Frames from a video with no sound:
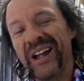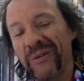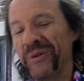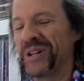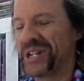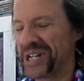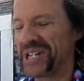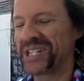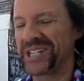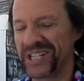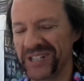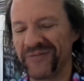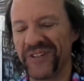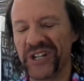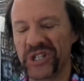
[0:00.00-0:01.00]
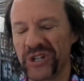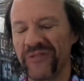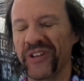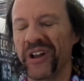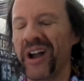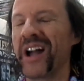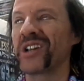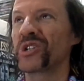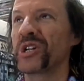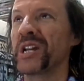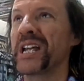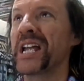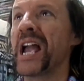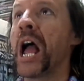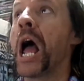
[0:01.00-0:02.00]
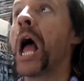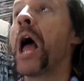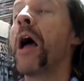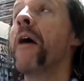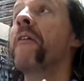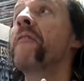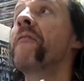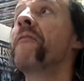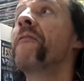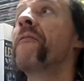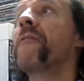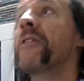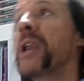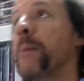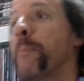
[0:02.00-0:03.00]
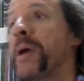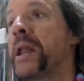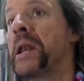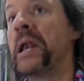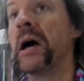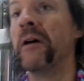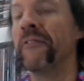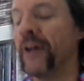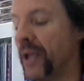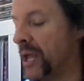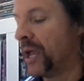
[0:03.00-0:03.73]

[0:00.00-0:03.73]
uh, this is a feature that I actually flipping love.